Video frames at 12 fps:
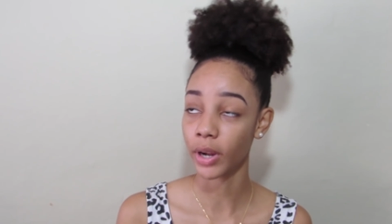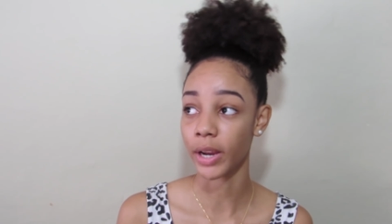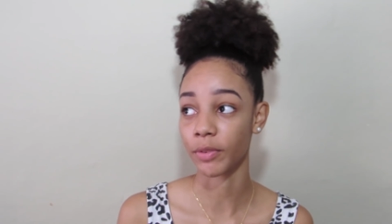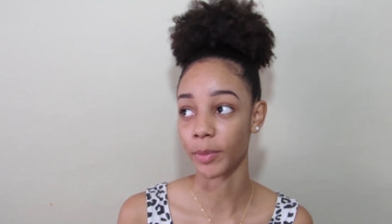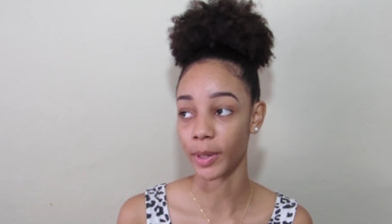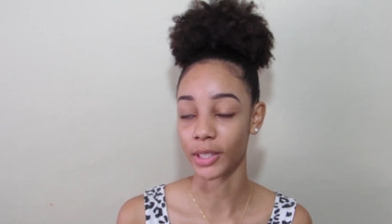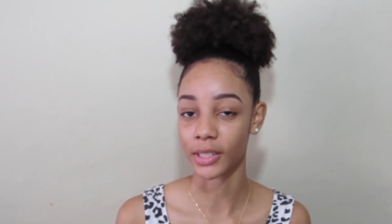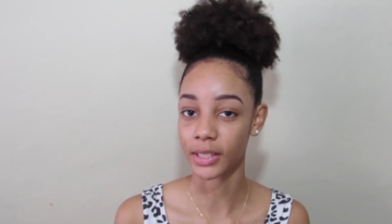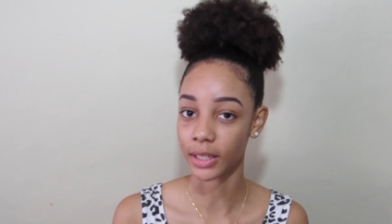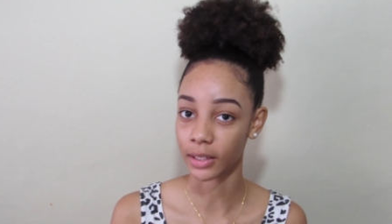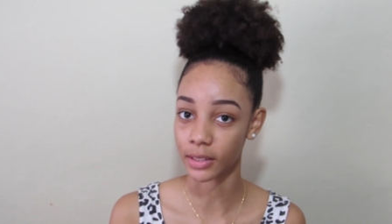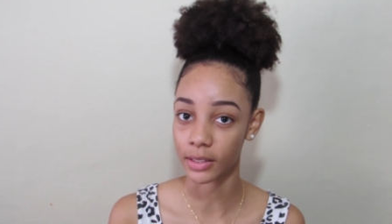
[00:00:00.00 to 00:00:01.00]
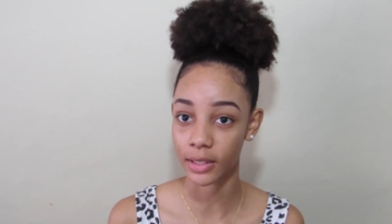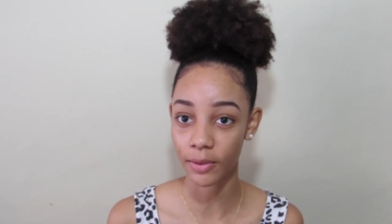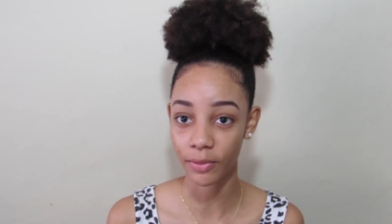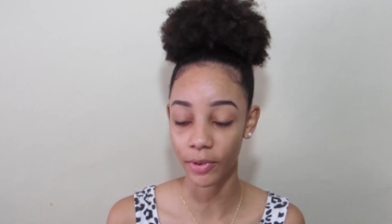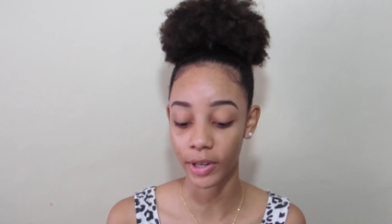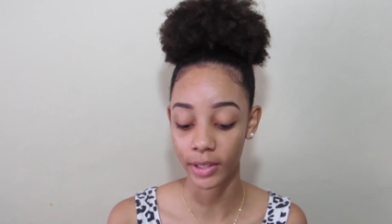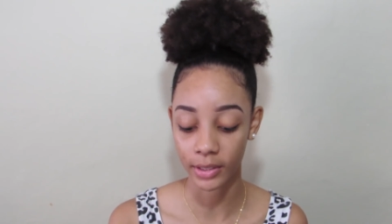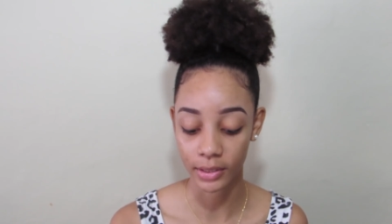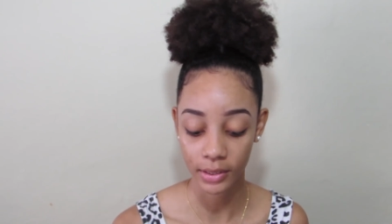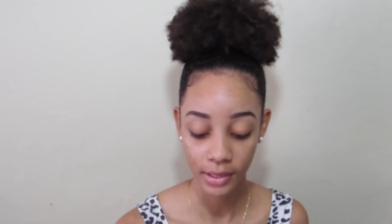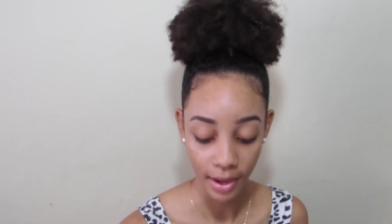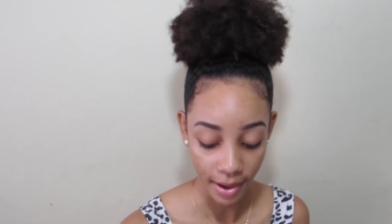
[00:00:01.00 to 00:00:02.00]
Everybody's skin is
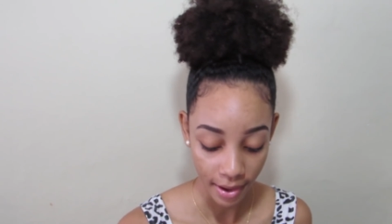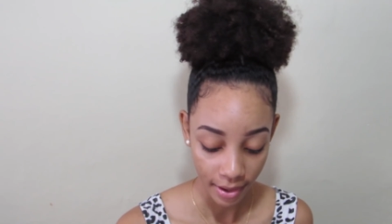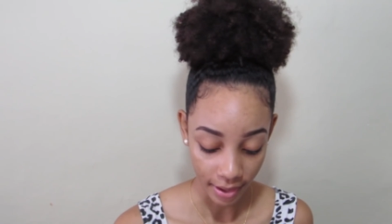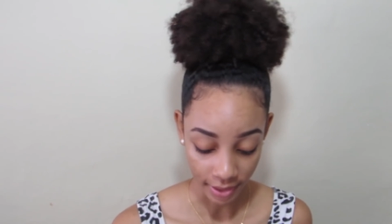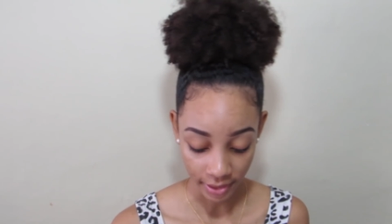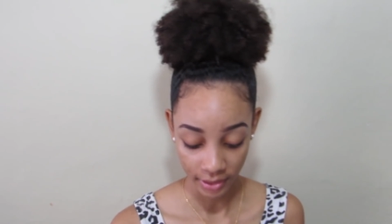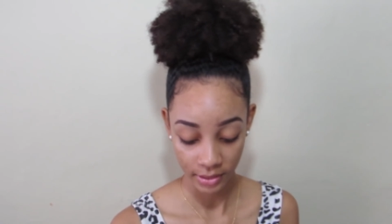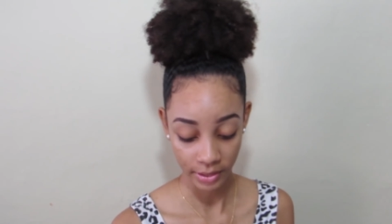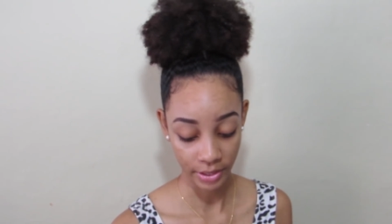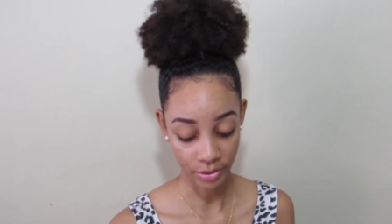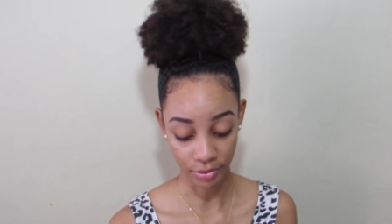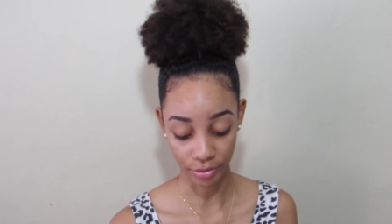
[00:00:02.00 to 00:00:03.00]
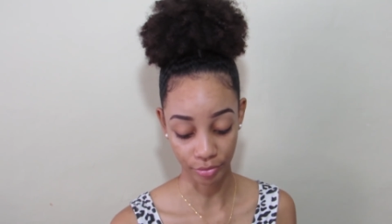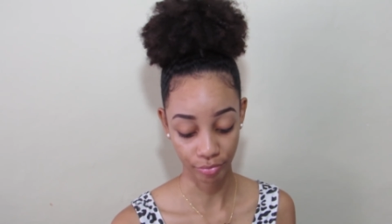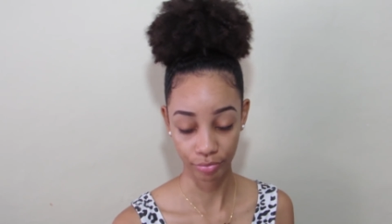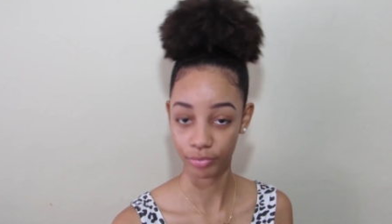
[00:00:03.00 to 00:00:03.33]
different, and next thing you know,